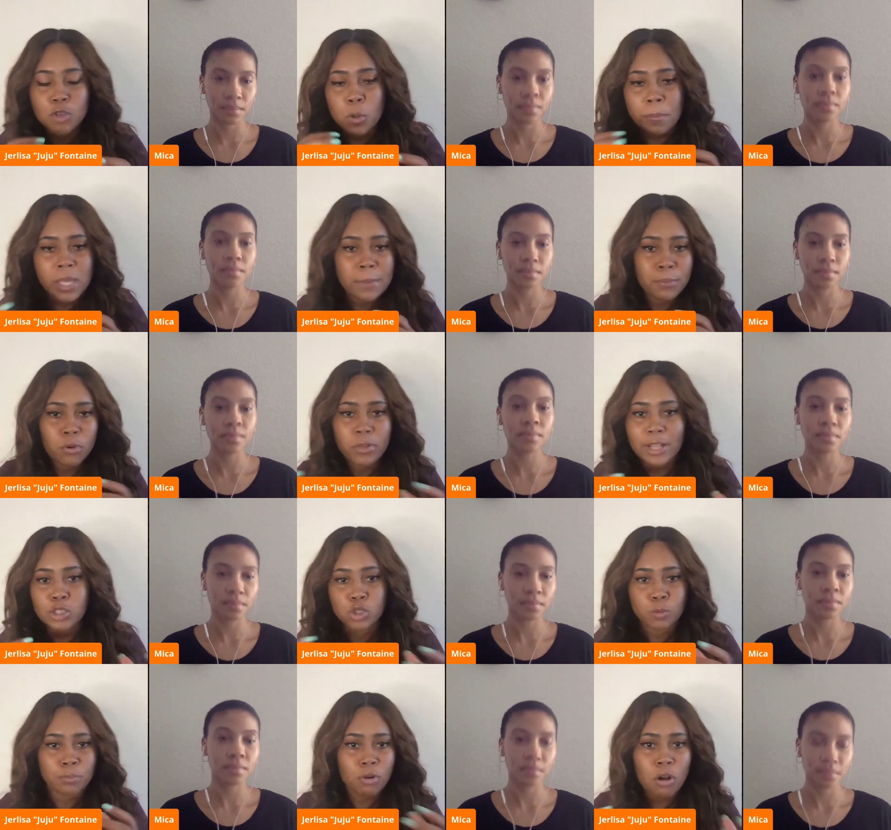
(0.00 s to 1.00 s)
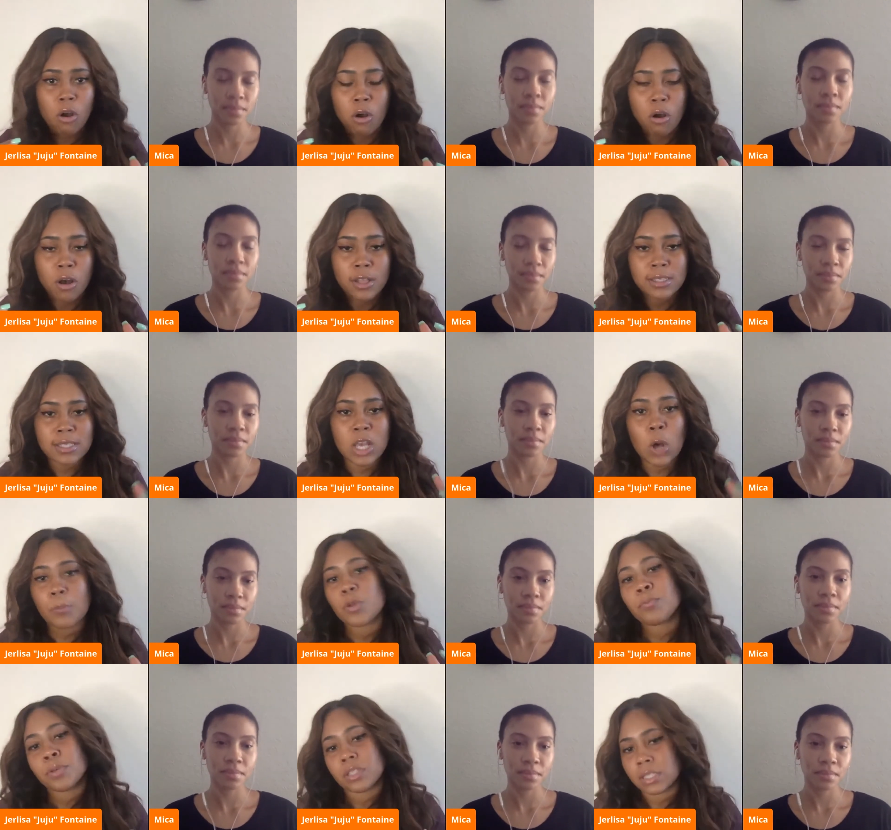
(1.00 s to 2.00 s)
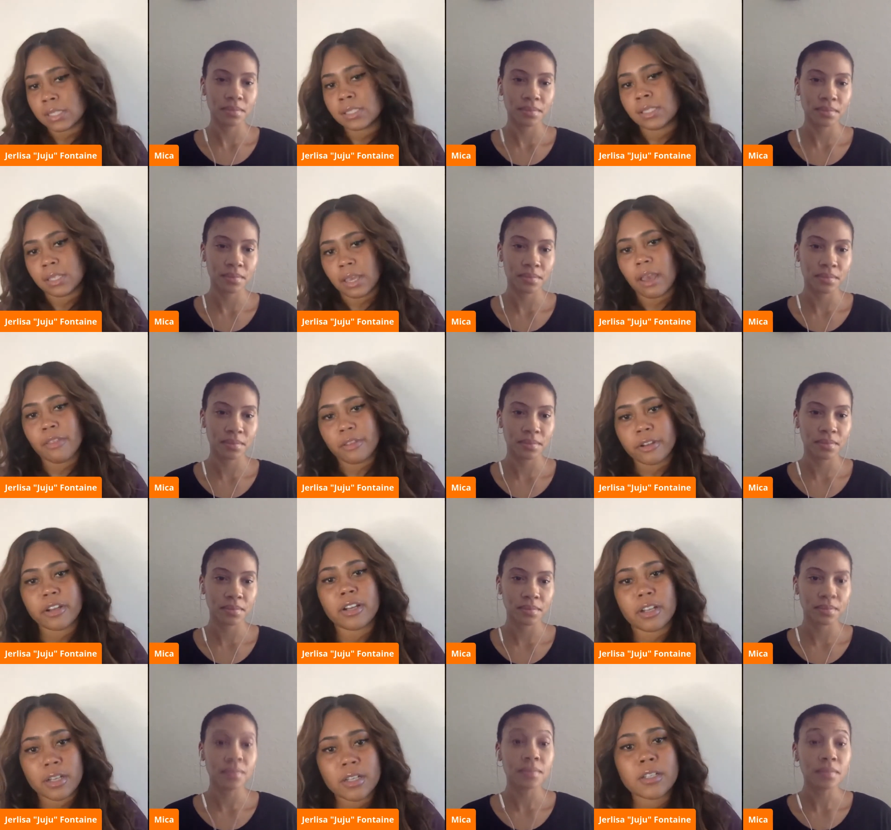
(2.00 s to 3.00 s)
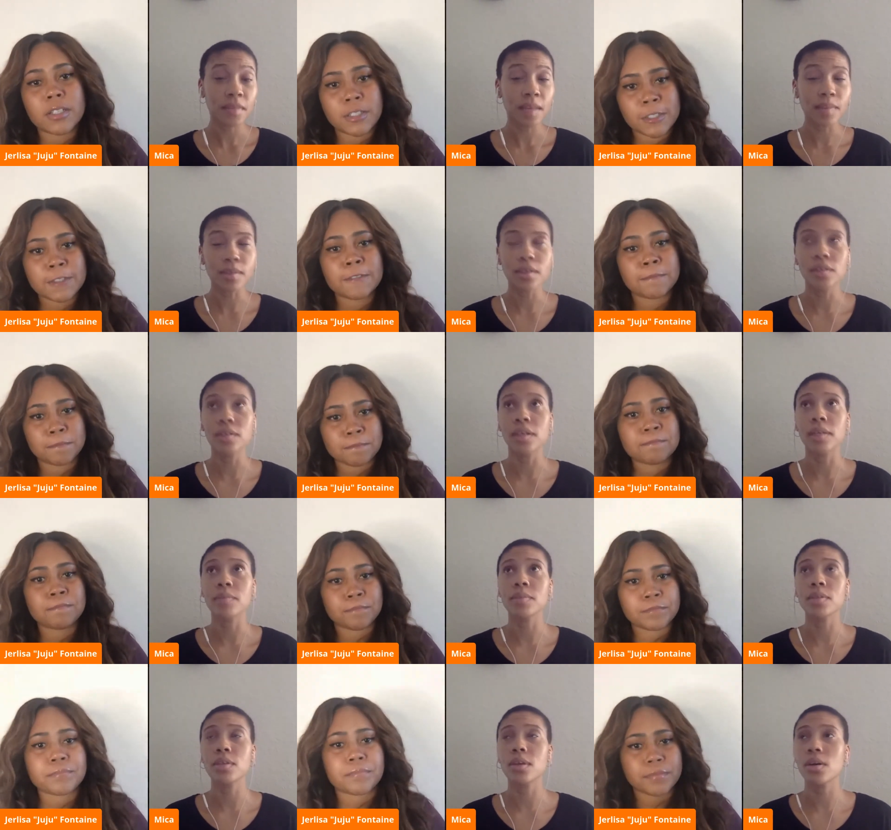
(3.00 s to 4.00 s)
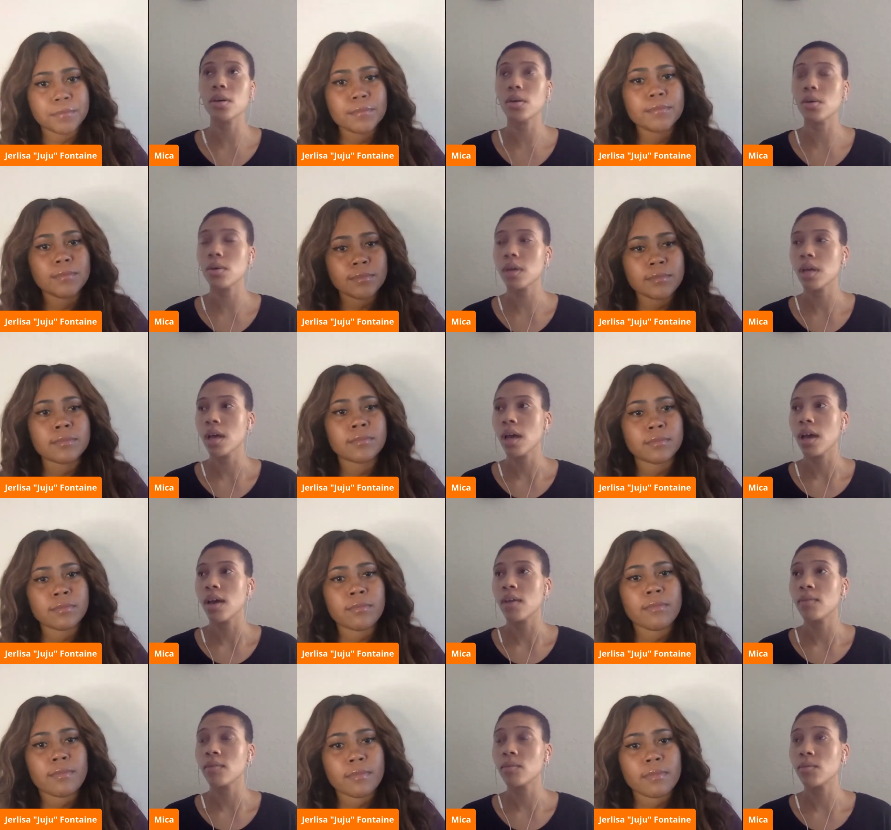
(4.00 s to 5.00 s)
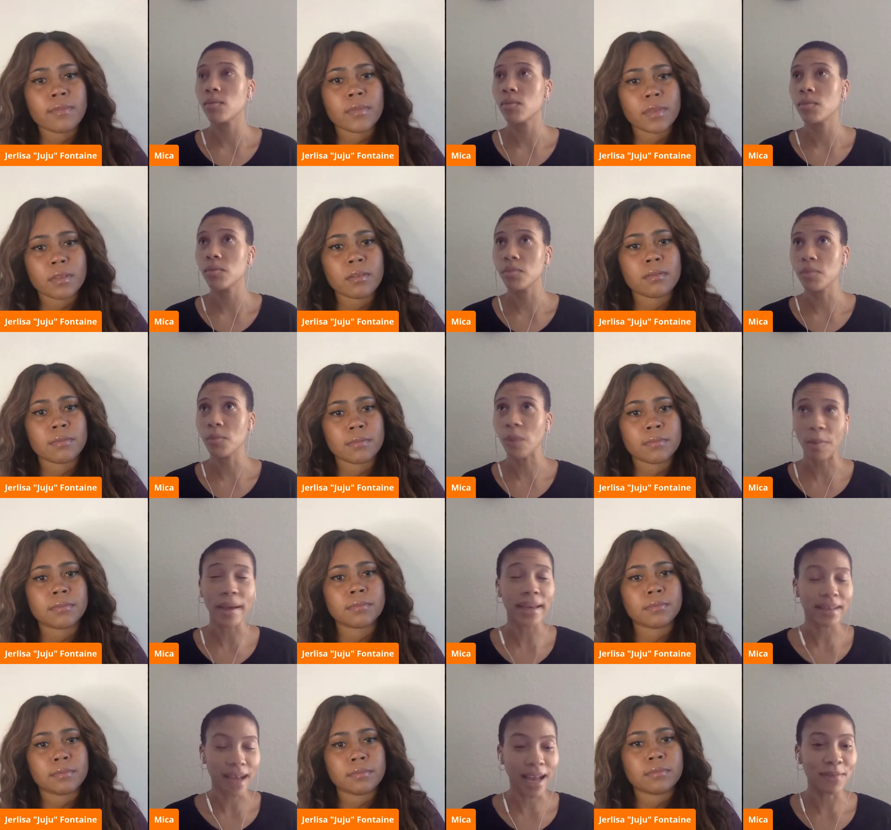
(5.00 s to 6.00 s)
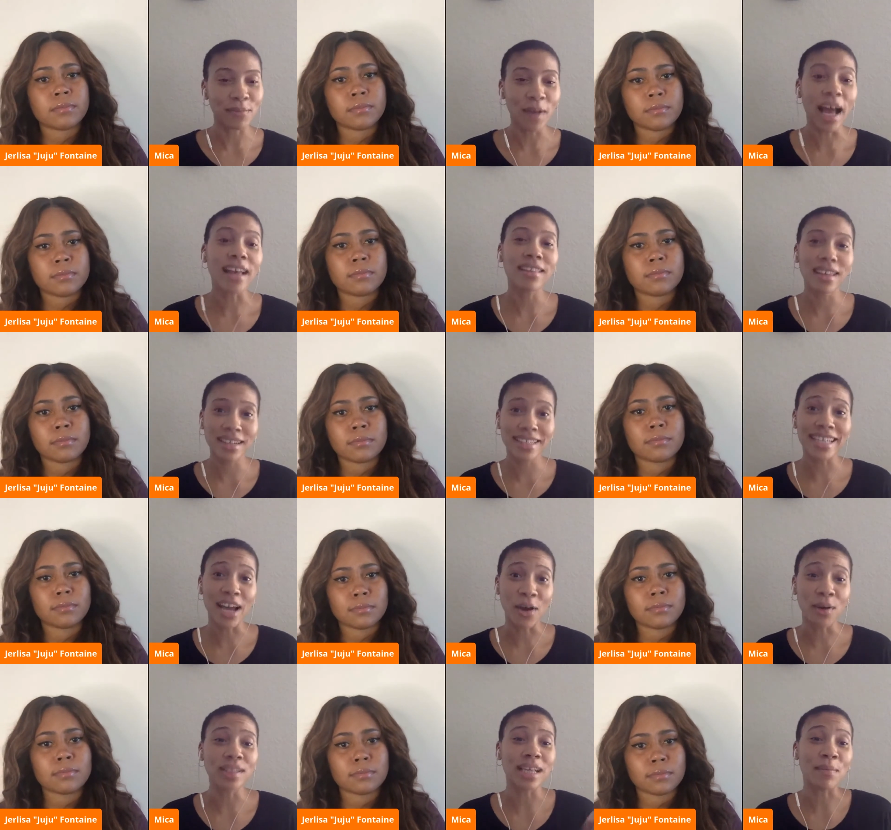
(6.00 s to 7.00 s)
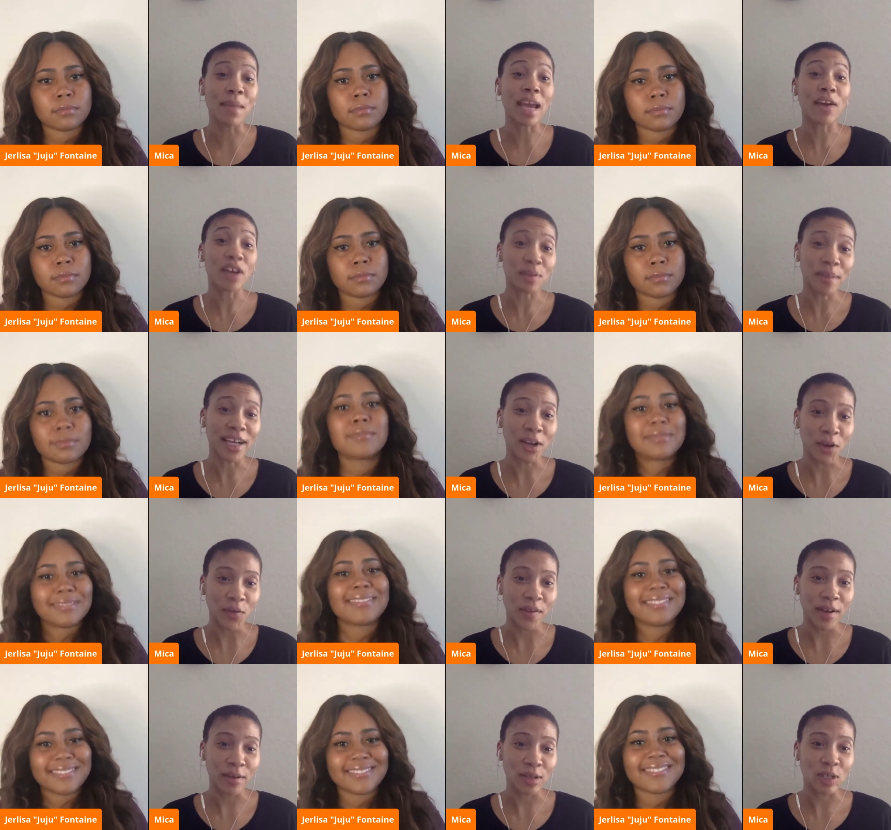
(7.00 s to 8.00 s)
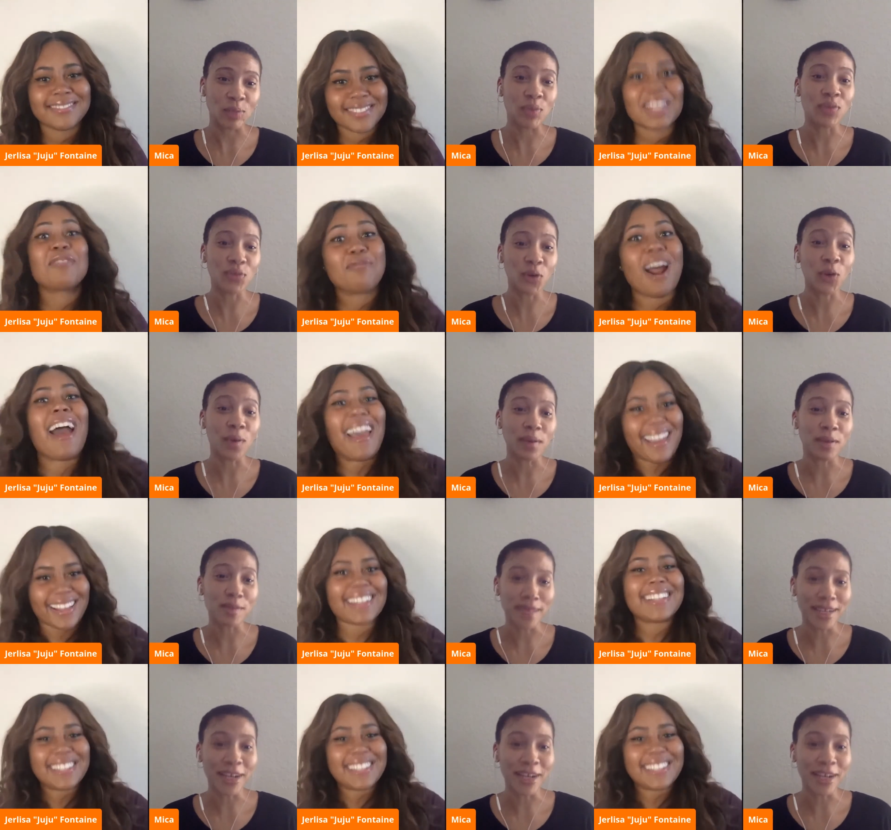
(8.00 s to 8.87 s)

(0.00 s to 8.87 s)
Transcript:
Speaker 1: few people that you brought on to help you put this together?
Speaker 2: Absolutely. So, well, my I, I lucked out because I married my co-founder before right. he was my